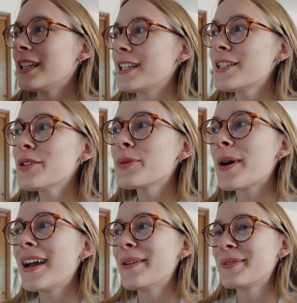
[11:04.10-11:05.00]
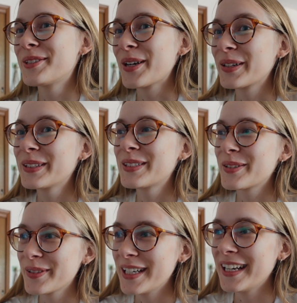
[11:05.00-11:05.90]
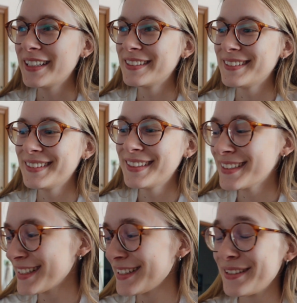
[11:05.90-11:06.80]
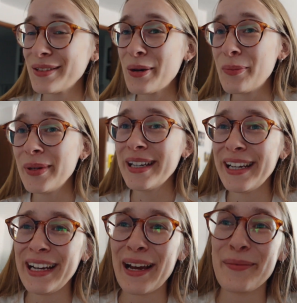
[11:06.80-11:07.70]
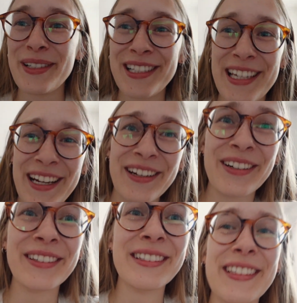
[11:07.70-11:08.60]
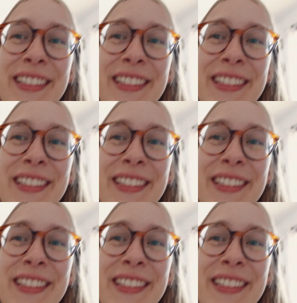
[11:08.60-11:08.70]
This is why I'm struggling to read it, because it's so big. I'm scared.